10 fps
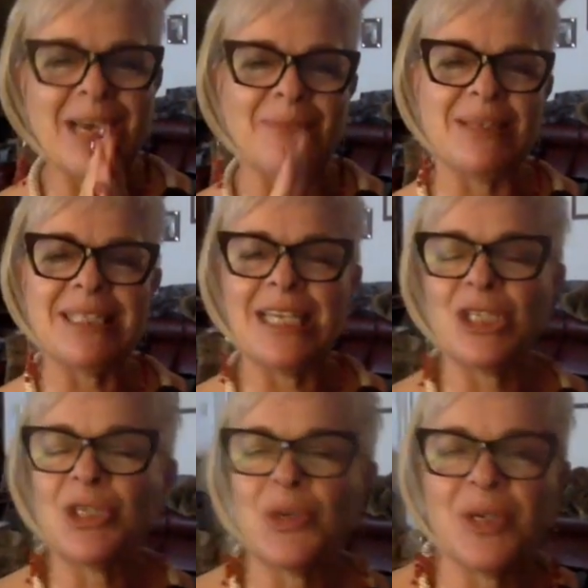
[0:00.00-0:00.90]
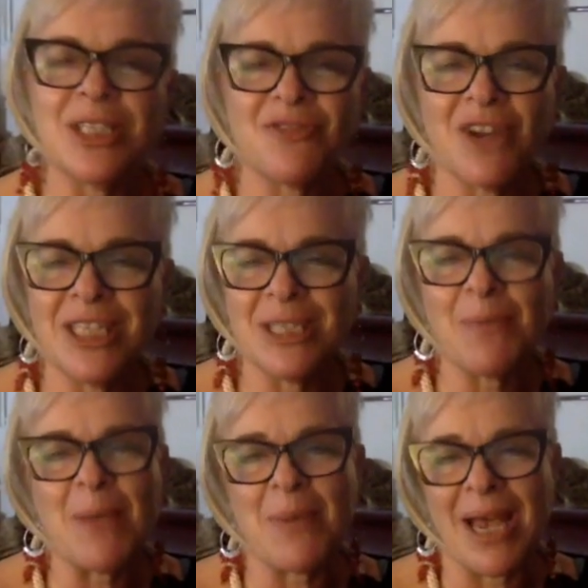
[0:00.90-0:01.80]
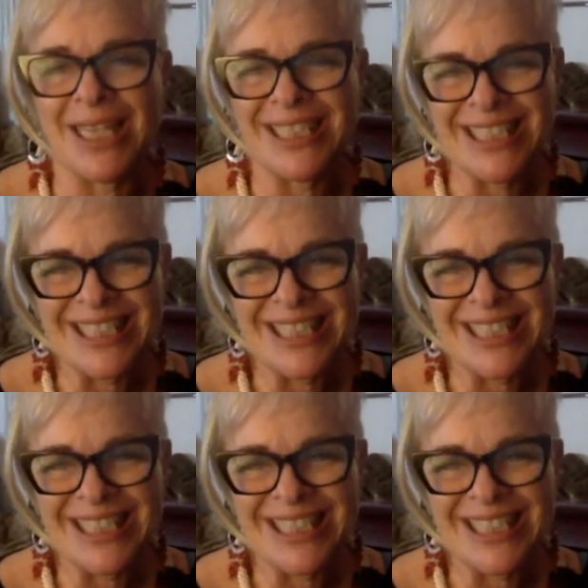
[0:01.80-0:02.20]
namaste, Taurus friends. Bye bye.